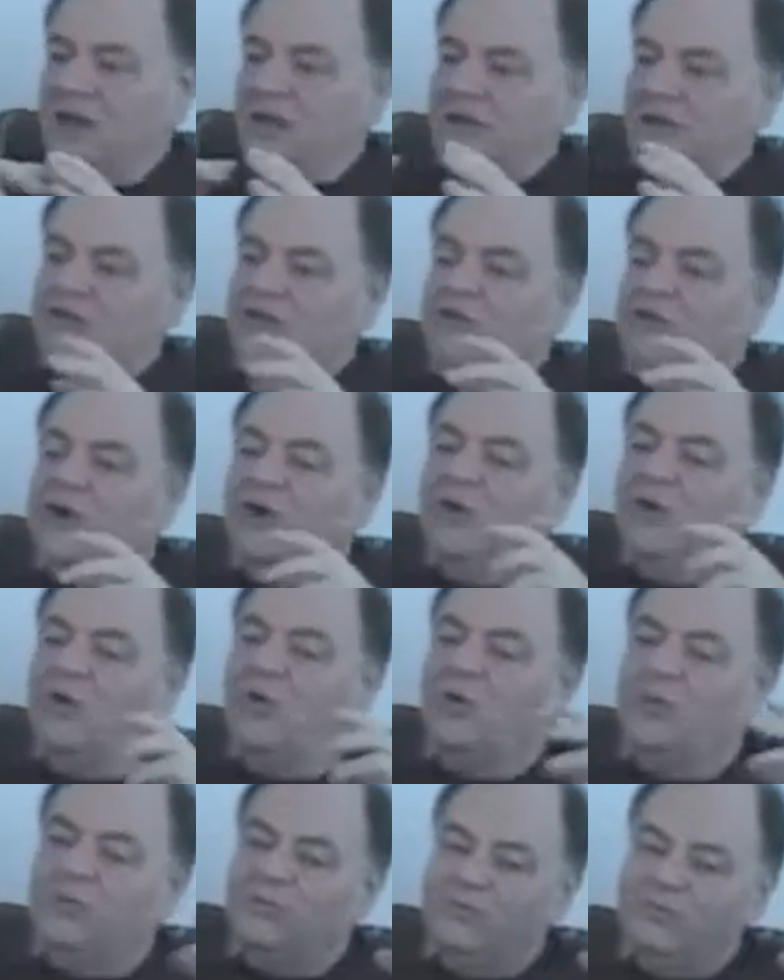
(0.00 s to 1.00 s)

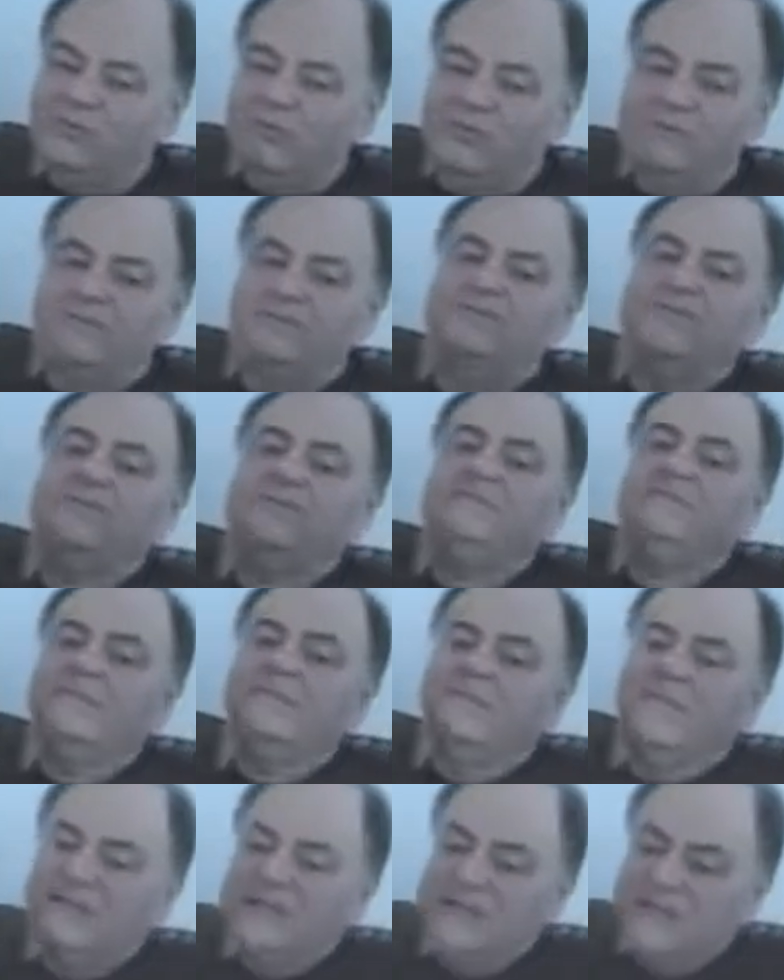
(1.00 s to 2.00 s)
So
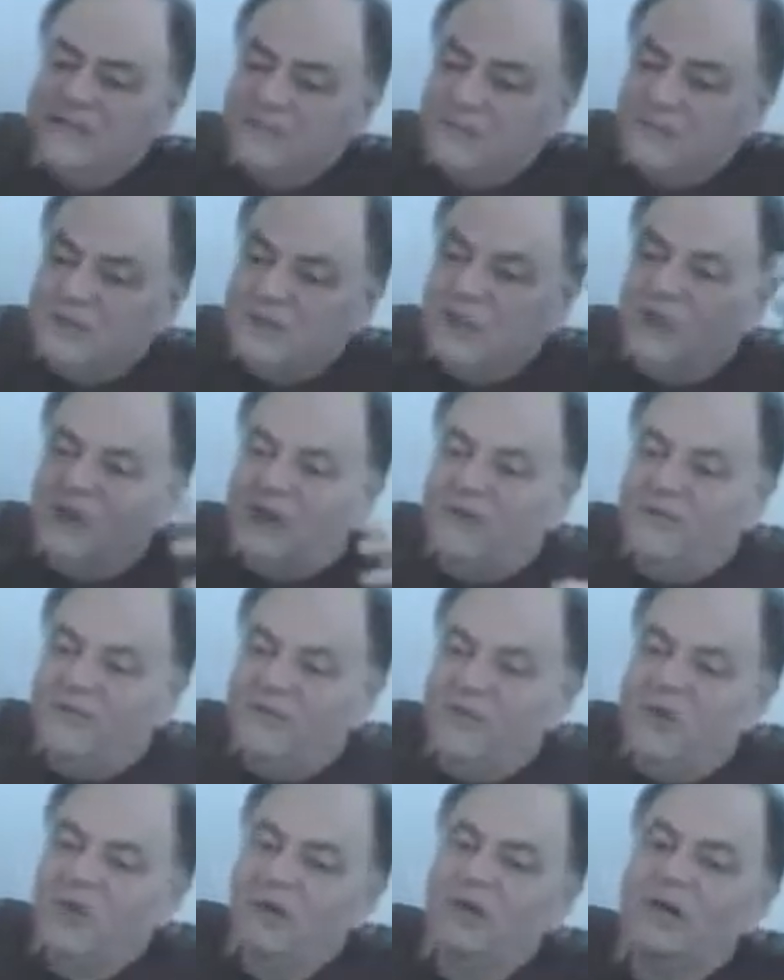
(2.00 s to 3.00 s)
this has been going
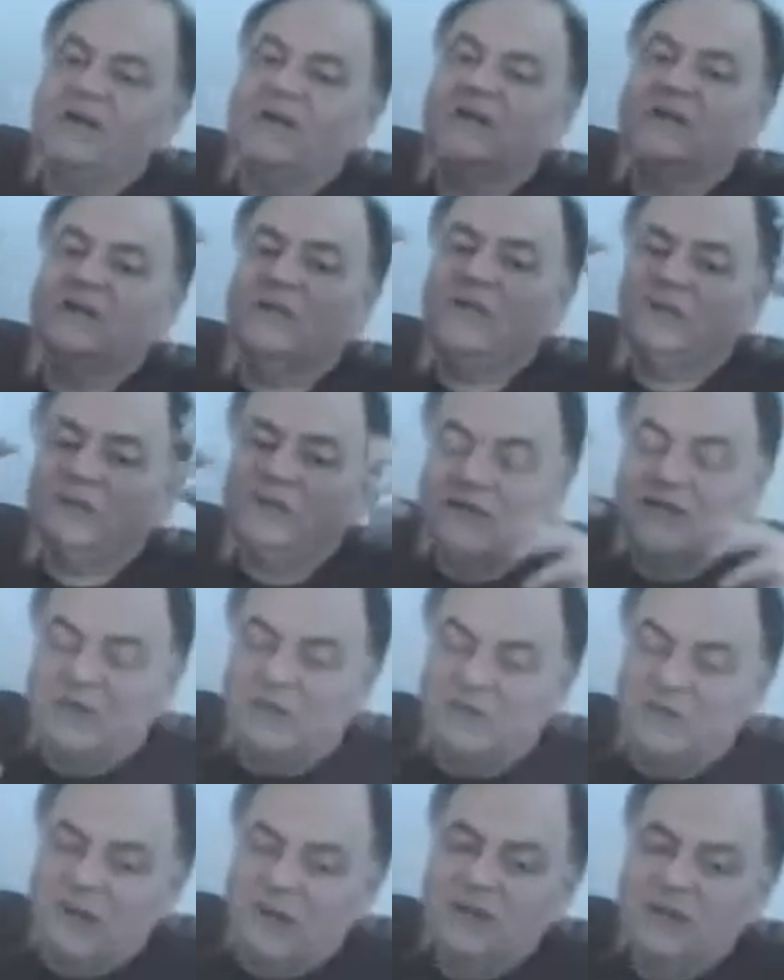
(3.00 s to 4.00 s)
forward. This goes
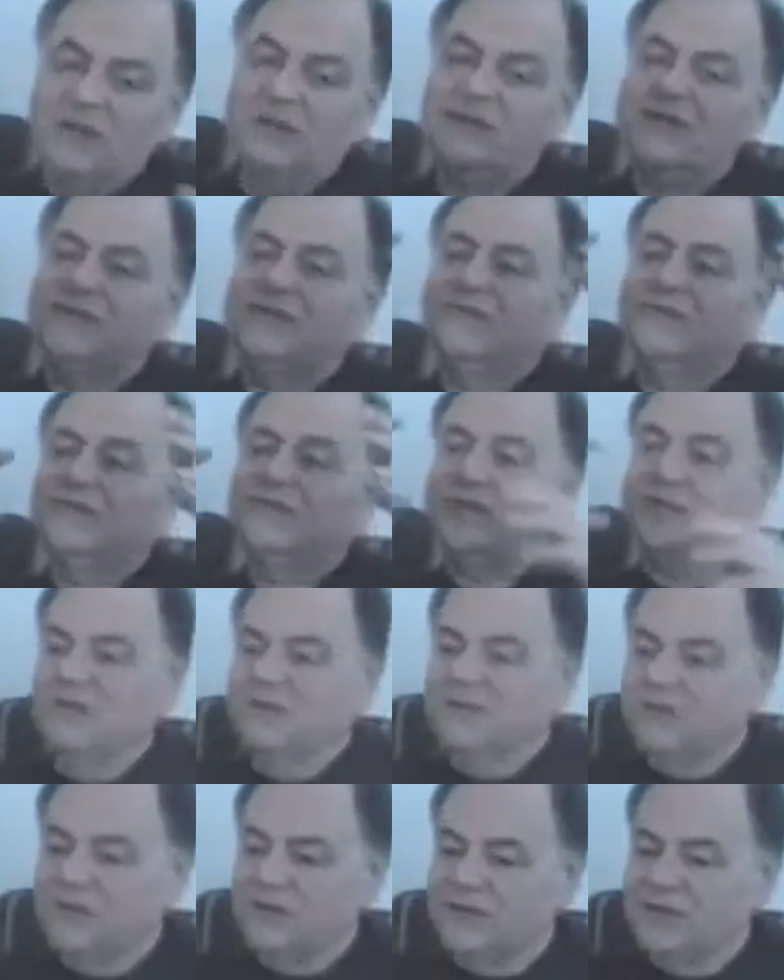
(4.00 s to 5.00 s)
into millions of
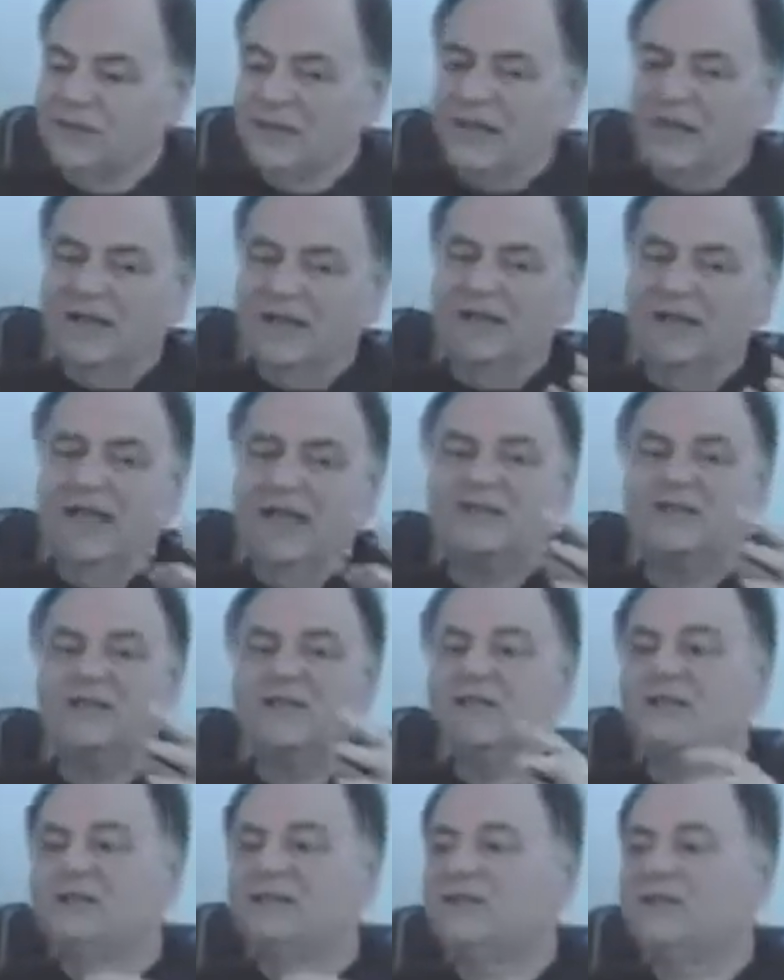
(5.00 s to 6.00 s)
years, not
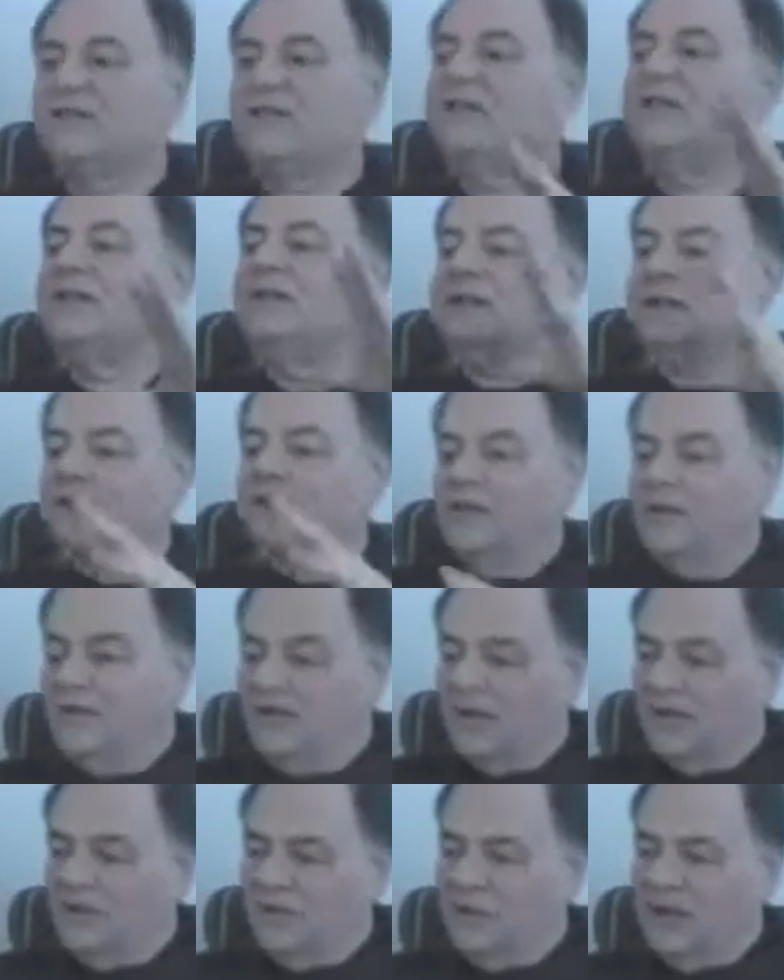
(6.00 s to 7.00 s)
just
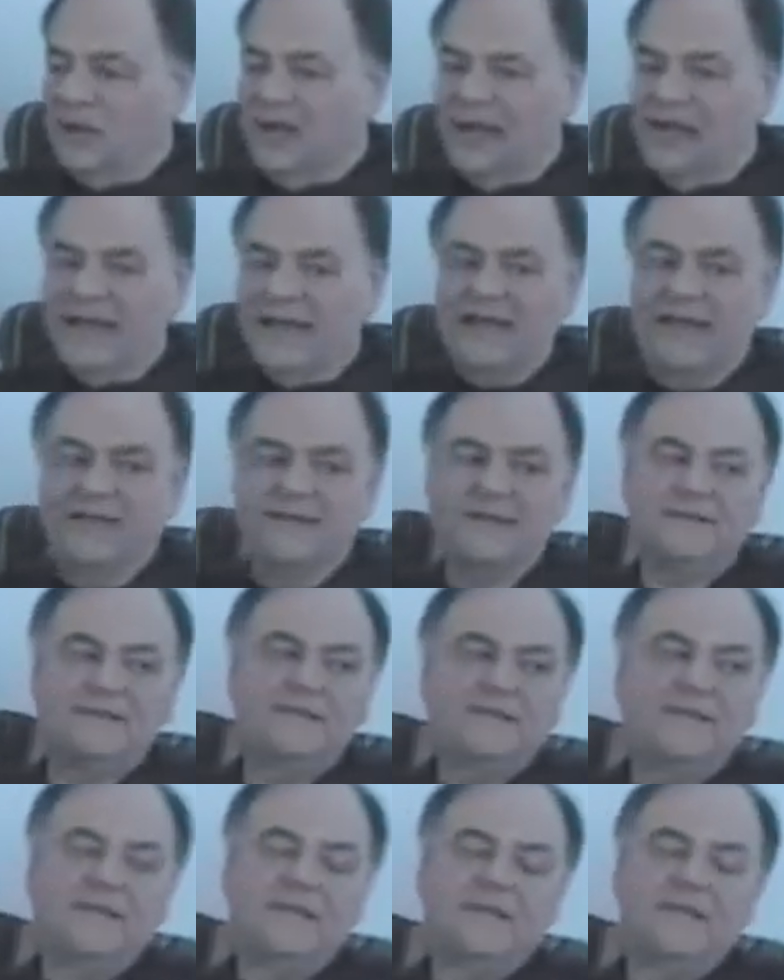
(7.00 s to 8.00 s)
millennia.
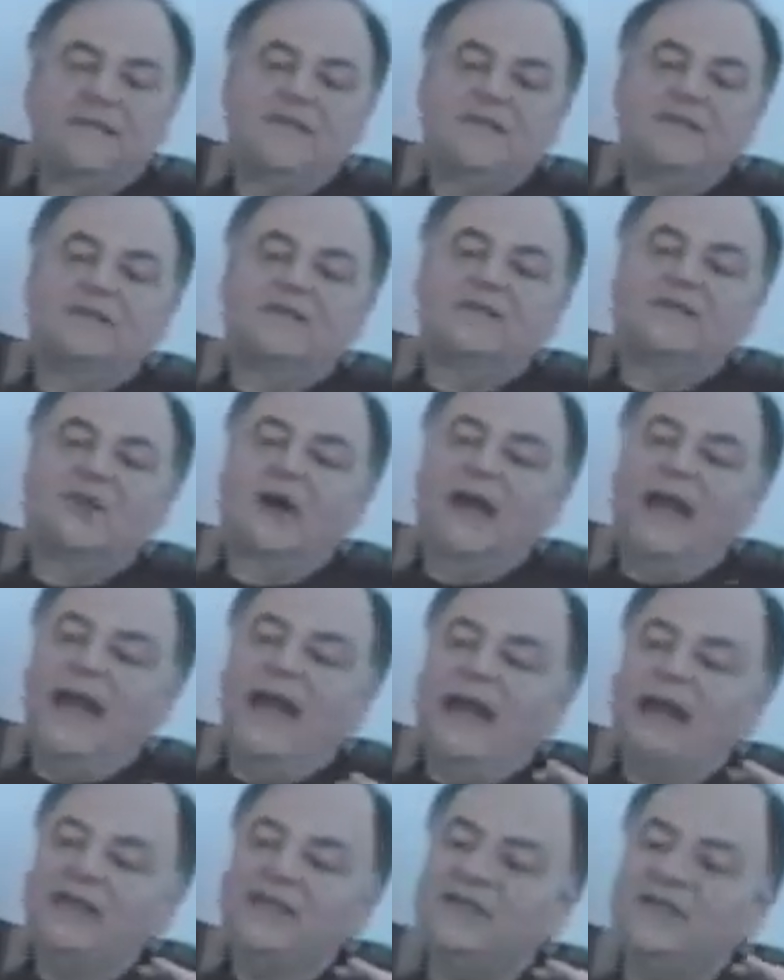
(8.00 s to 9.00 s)
So
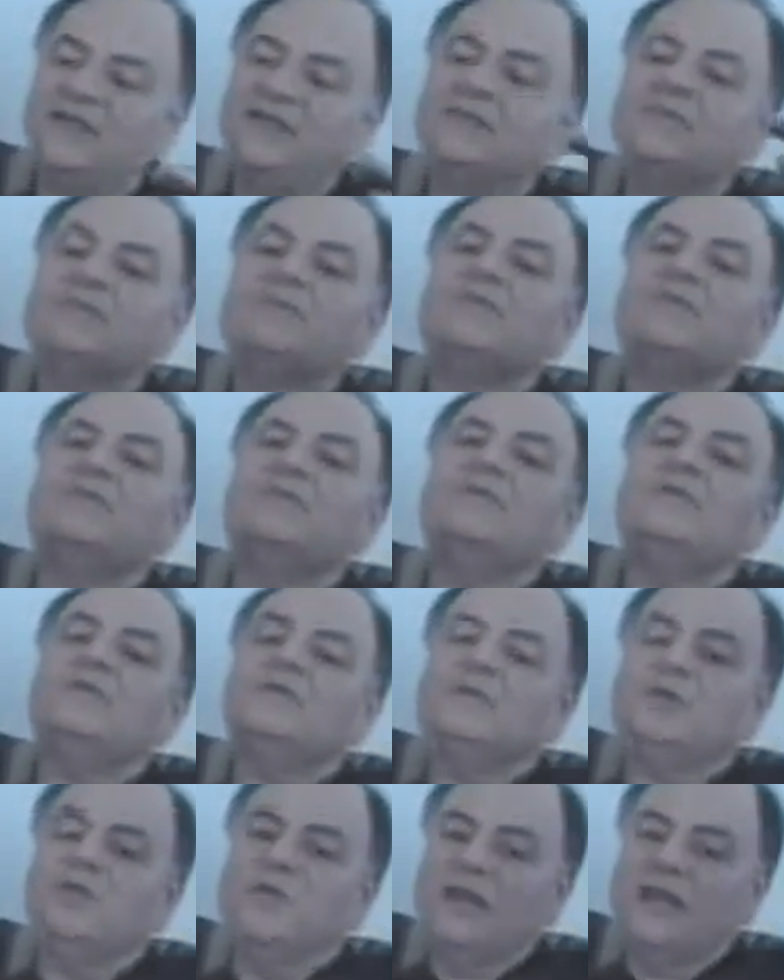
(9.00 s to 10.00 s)
as
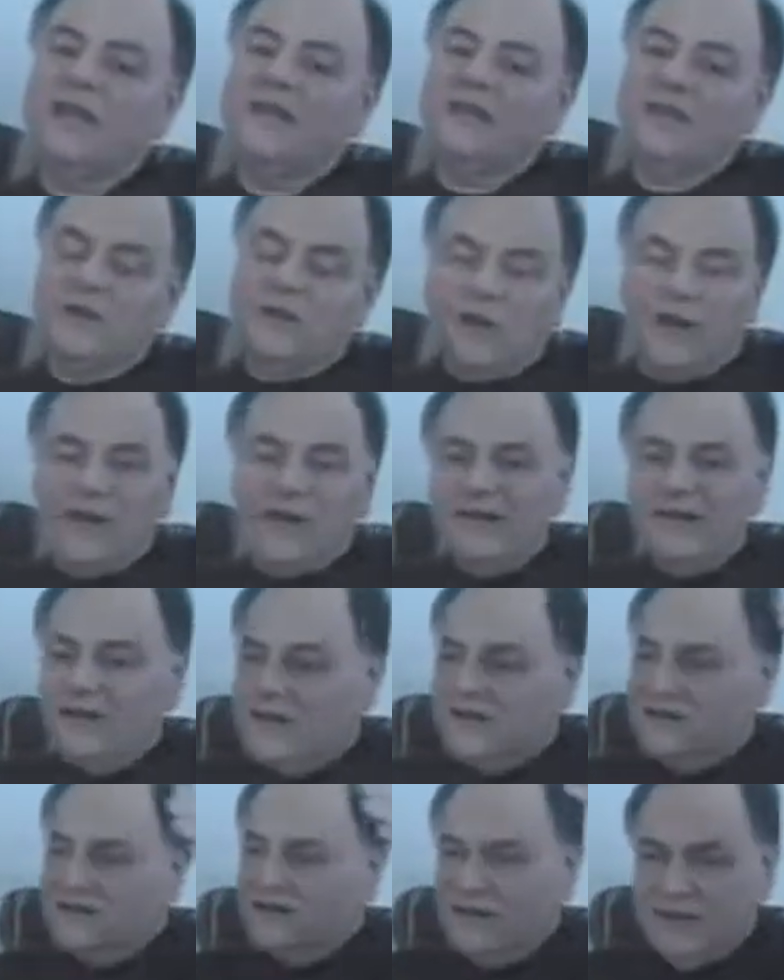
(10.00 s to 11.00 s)
you look at the greater
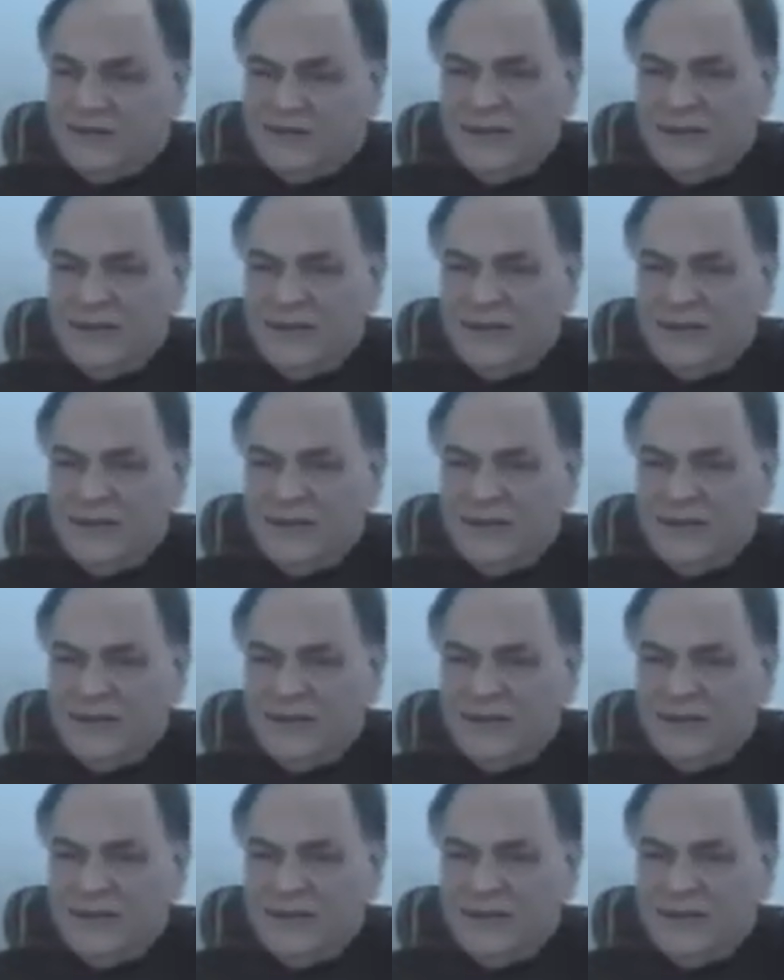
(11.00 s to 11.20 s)
history, the